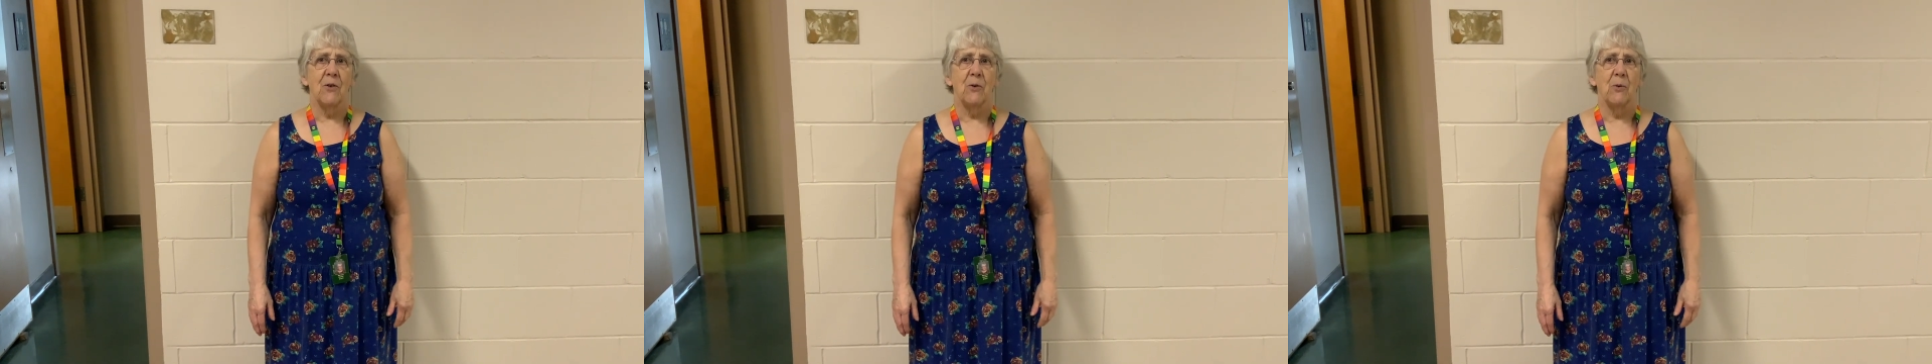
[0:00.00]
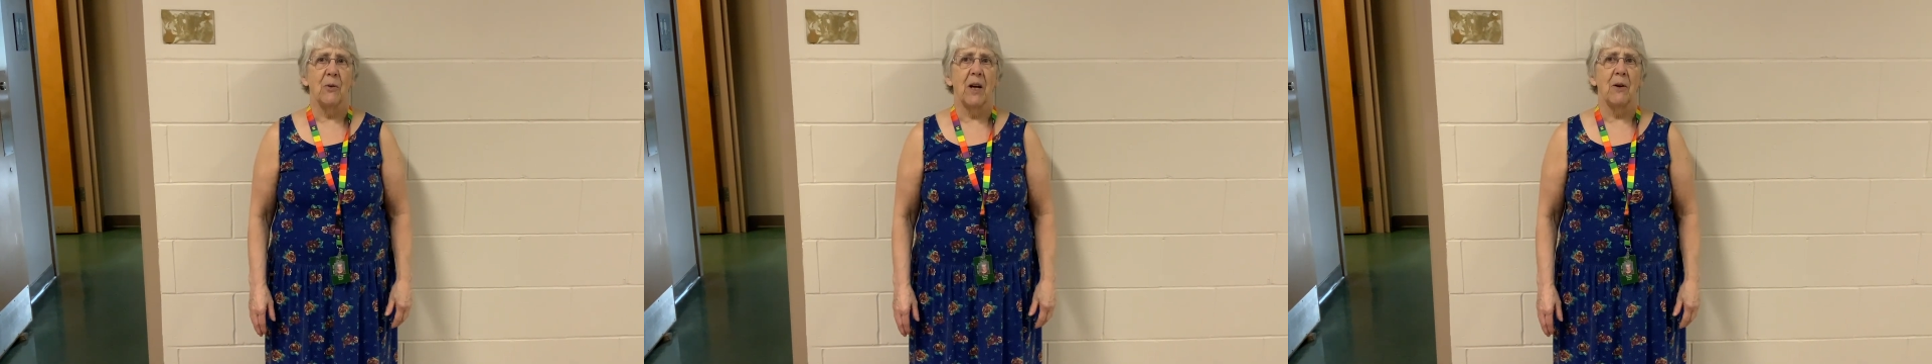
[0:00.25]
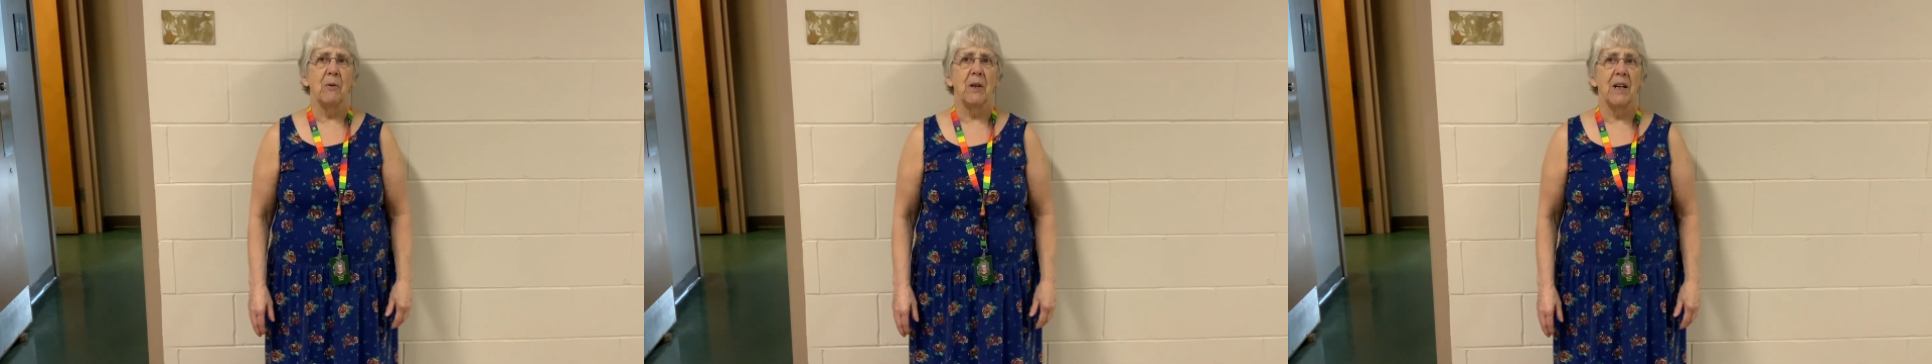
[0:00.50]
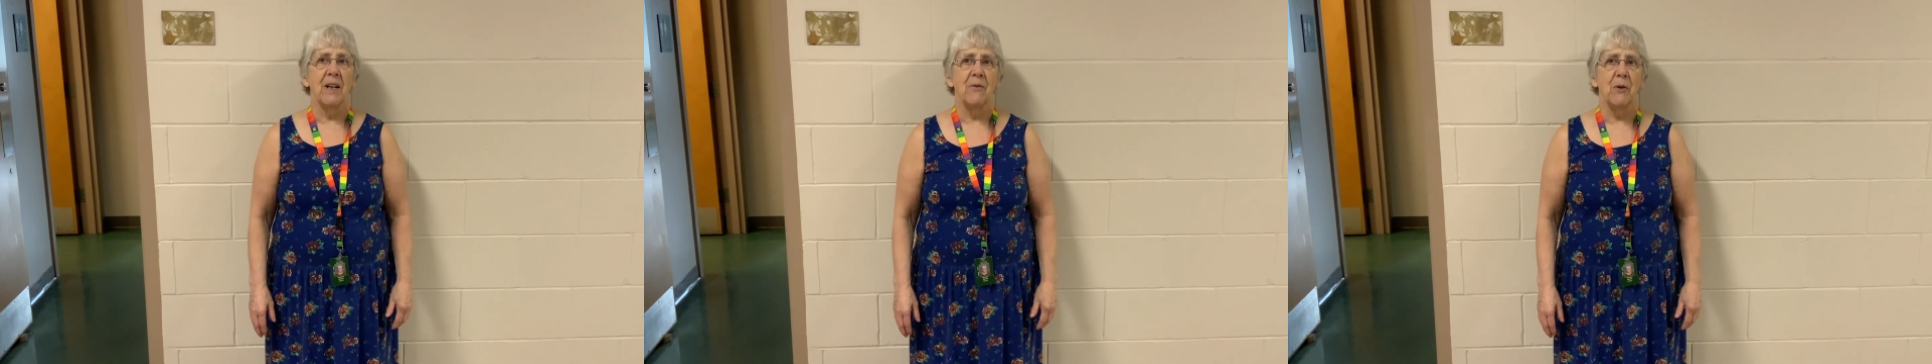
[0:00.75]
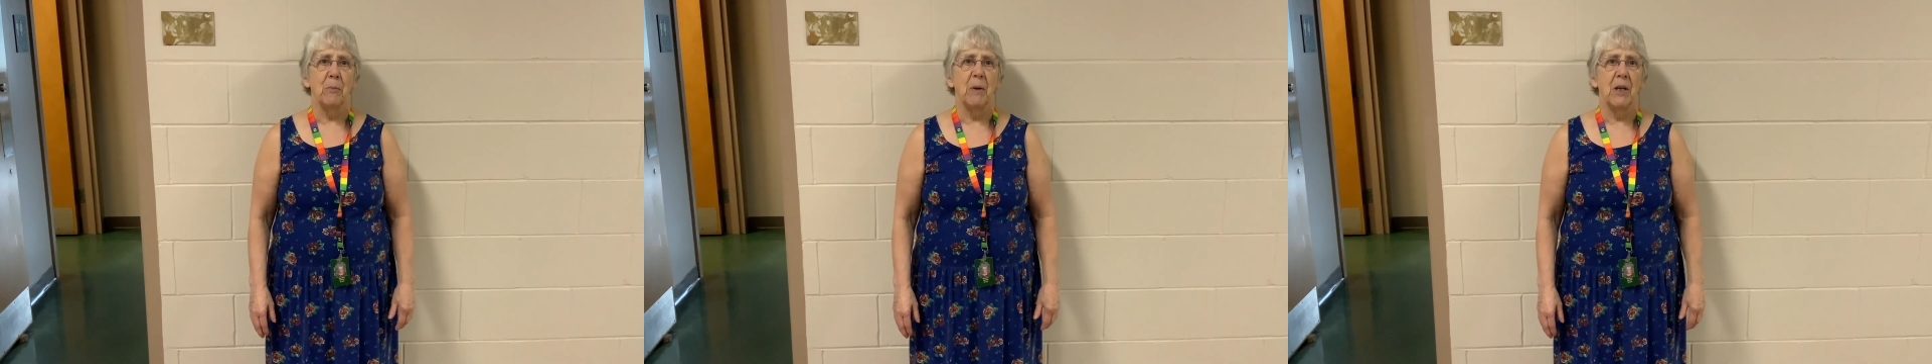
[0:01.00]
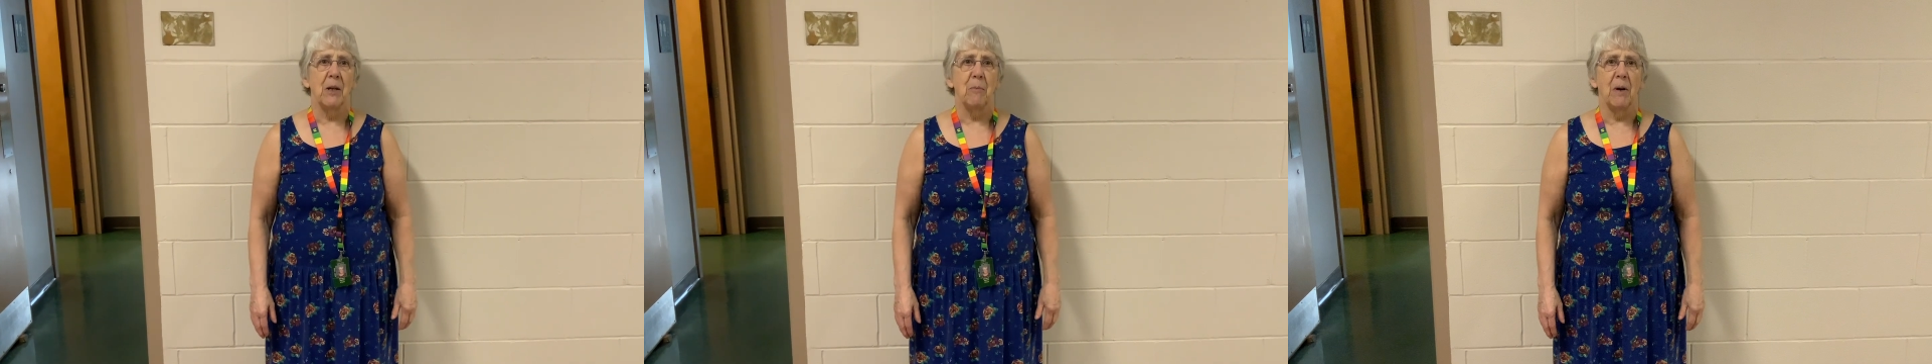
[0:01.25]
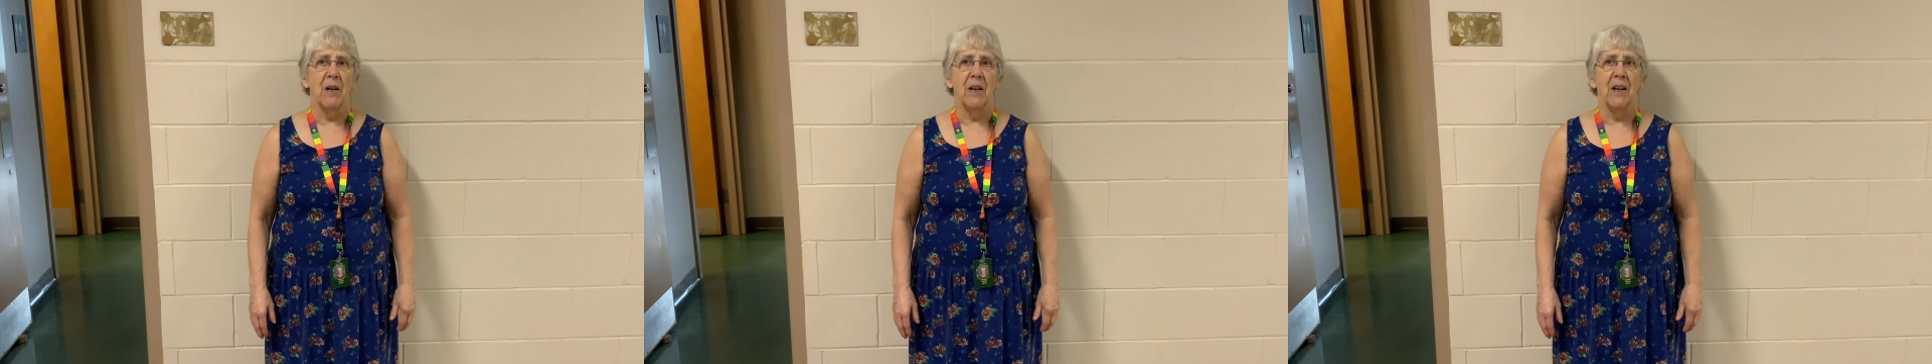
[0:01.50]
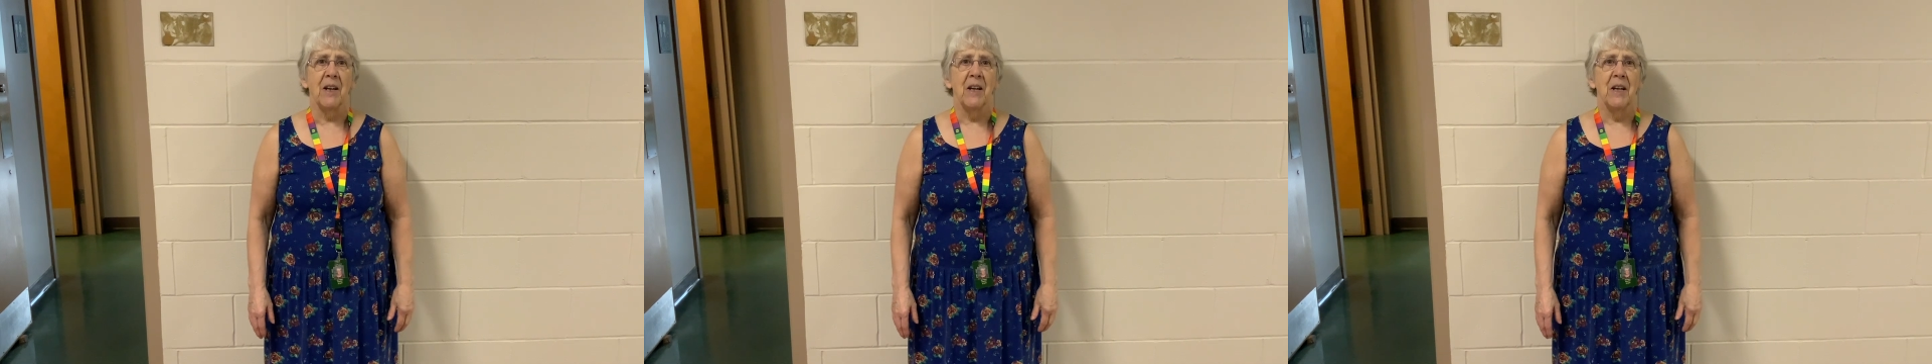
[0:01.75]
Oh, that would have to be
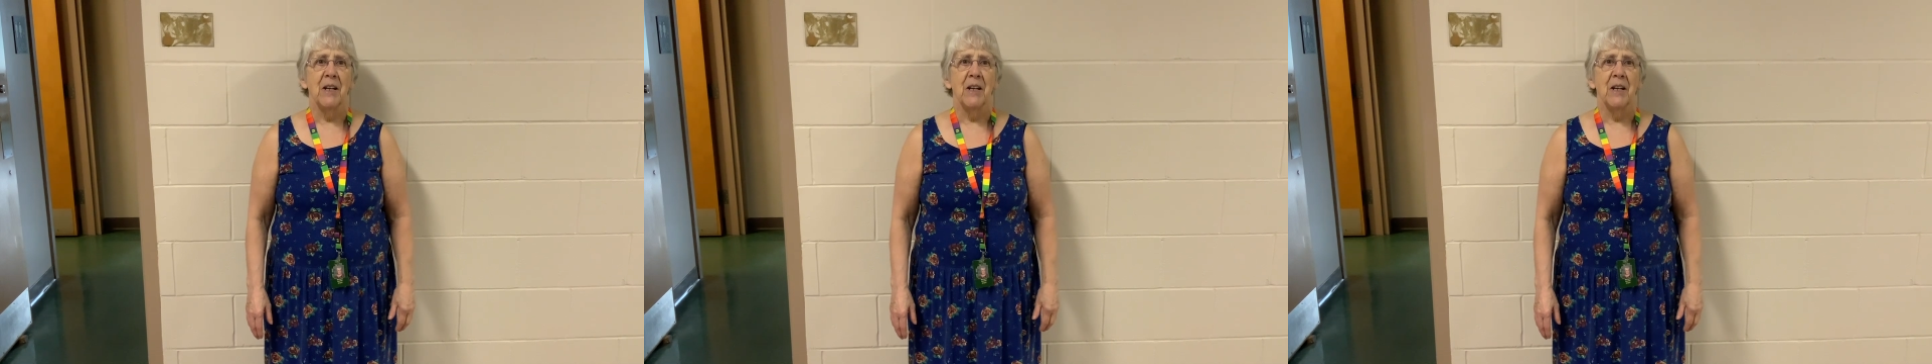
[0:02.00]
my